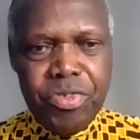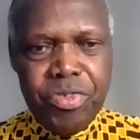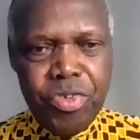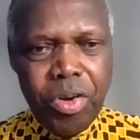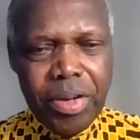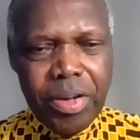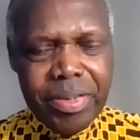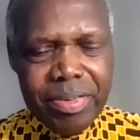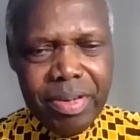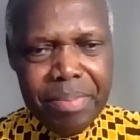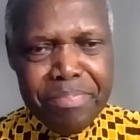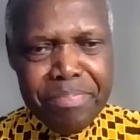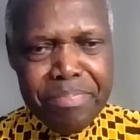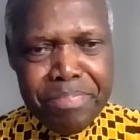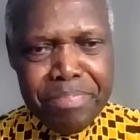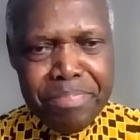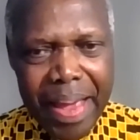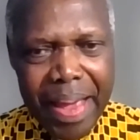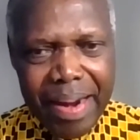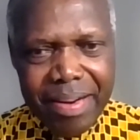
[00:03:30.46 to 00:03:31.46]
Dr.
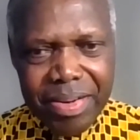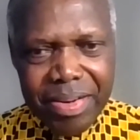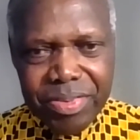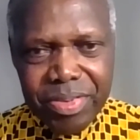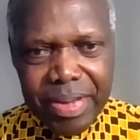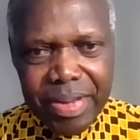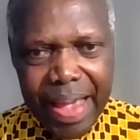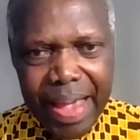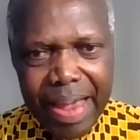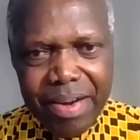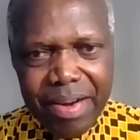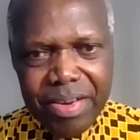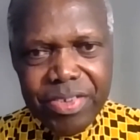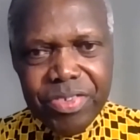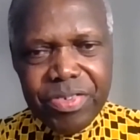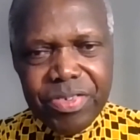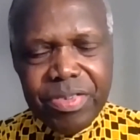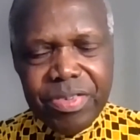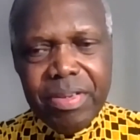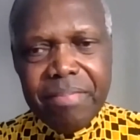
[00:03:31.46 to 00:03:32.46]

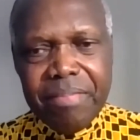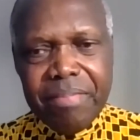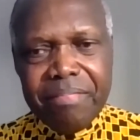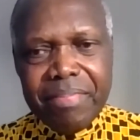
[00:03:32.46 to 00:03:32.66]
Harris